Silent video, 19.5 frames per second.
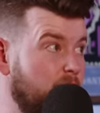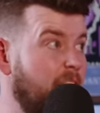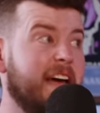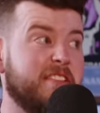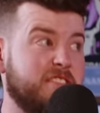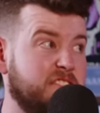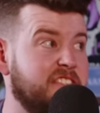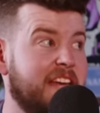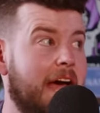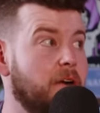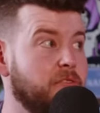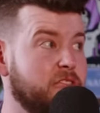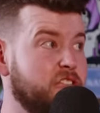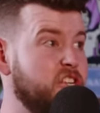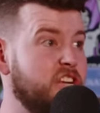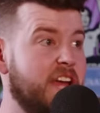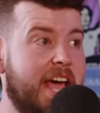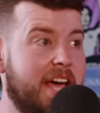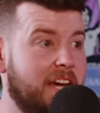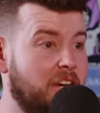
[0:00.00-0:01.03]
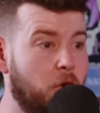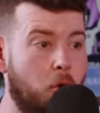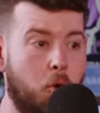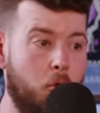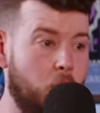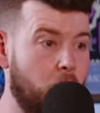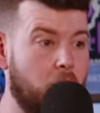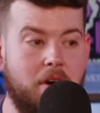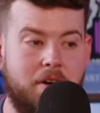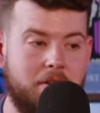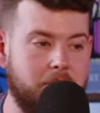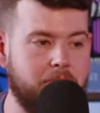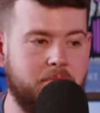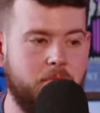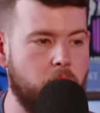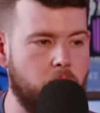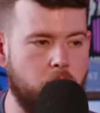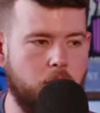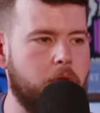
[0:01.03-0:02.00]
at sound check or
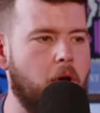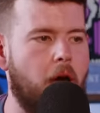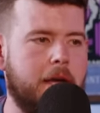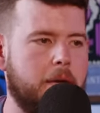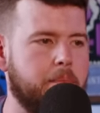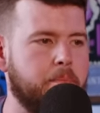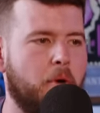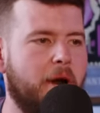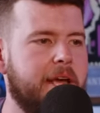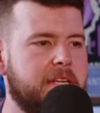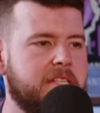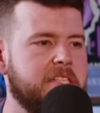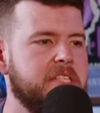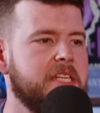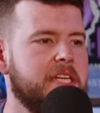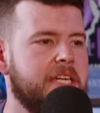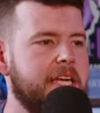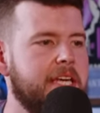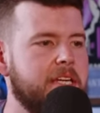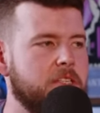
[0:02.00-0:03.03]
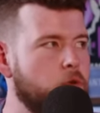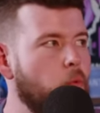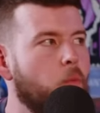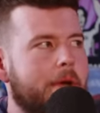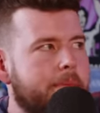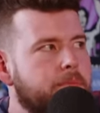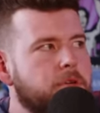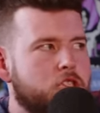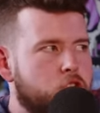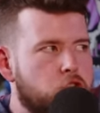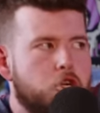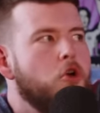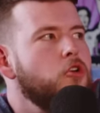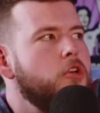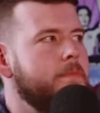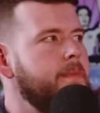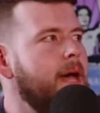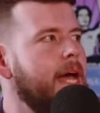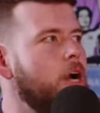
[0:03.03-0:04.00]
like breaks at the gigs, we would joke
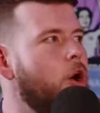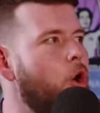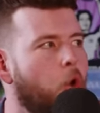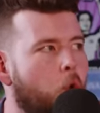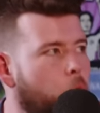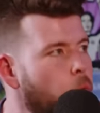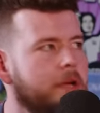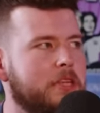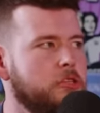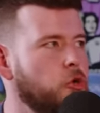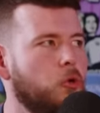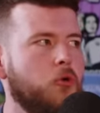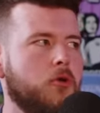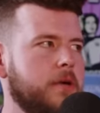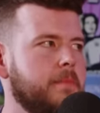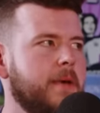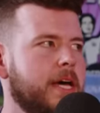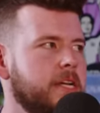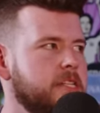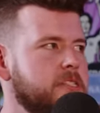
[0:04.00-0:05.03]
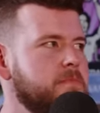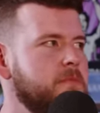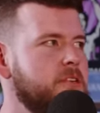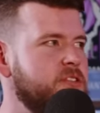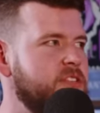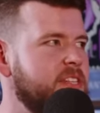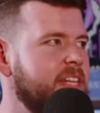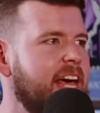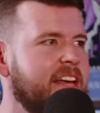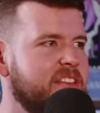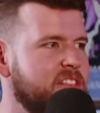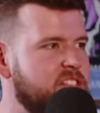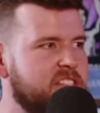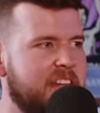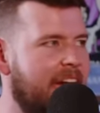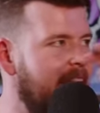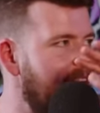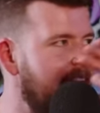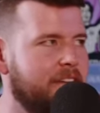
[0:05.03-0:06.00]
about it. All we talk about is music. Is
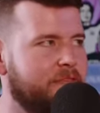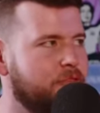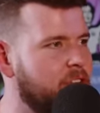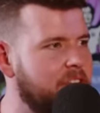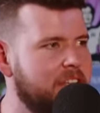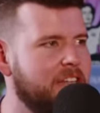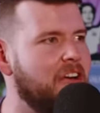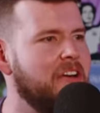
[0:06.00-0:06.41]
the every, you know,